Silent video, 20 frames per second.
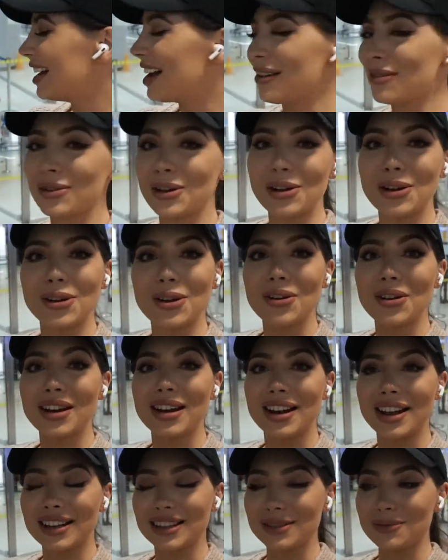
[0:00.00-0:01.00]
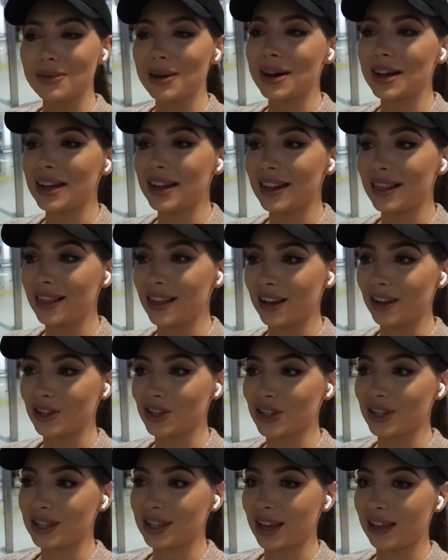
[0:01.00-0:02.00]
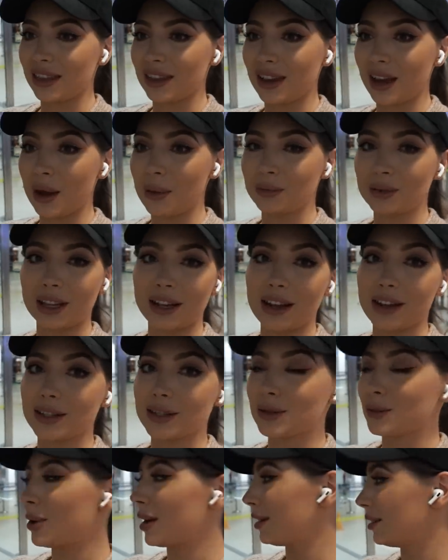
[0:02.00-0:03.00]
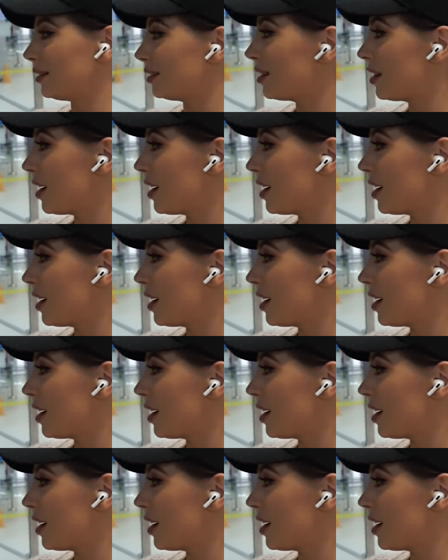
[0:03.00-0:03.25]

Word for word: I'm gonna go collect my luggage because I think I'm the last one.